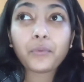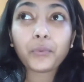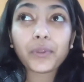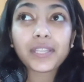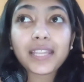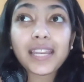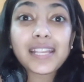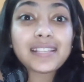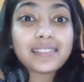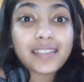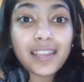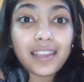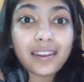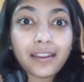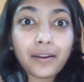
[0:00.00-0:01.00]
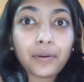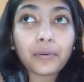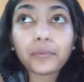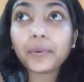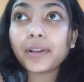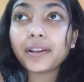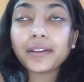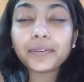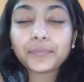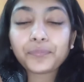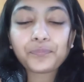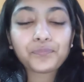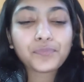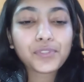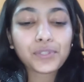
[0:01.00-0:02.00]
What can I say now?
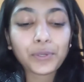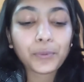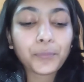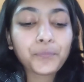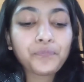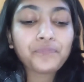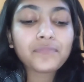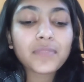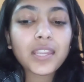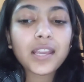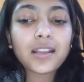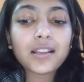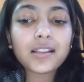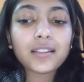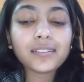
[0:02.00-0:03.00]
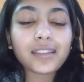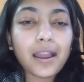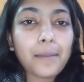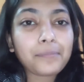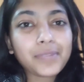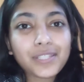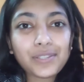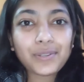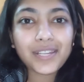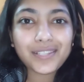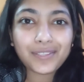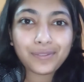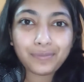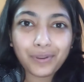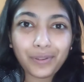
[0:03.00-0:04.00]
So yeah, meet you
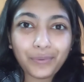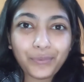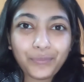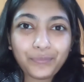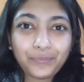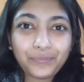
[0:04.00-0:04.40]
guys tomorrow.